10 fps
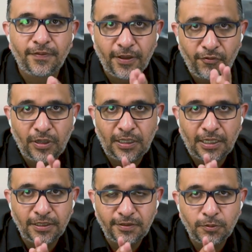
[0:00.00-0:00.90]
They
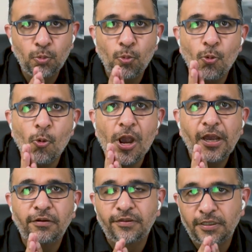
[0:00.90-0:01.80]
realize
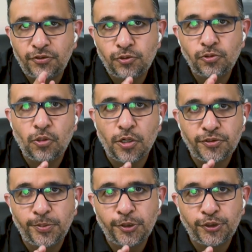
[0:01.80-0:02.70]
where their true
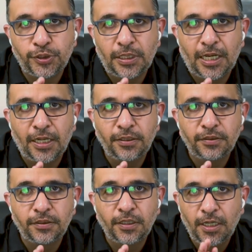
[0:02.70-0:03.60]
contribution
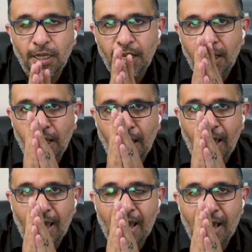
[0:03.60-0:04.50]
lies,
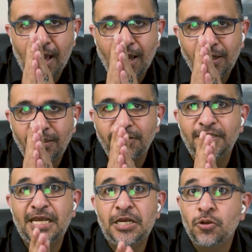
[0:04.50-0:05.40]
and
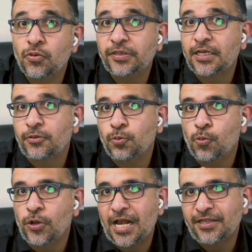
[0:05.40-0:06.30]
they know that
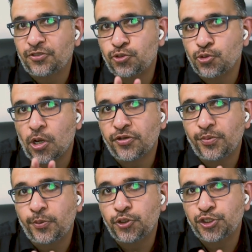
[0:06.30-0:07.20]
that true
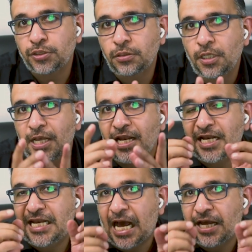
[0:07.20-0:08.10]
contribution
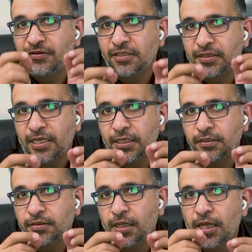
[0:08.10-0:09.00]
lies in
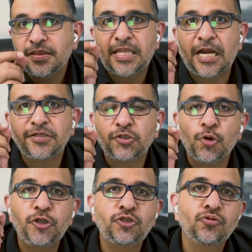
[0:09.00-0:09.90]
things that is
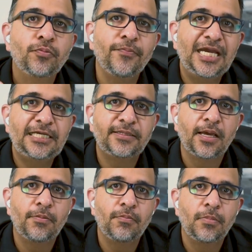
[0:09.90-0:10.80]
going to make
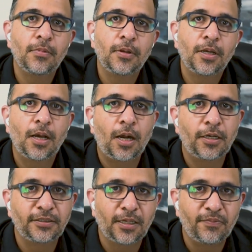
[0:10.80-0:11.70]
them
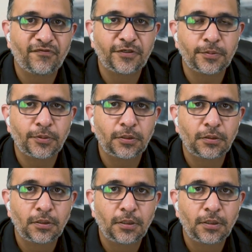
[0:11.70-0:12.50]
uncomfortable.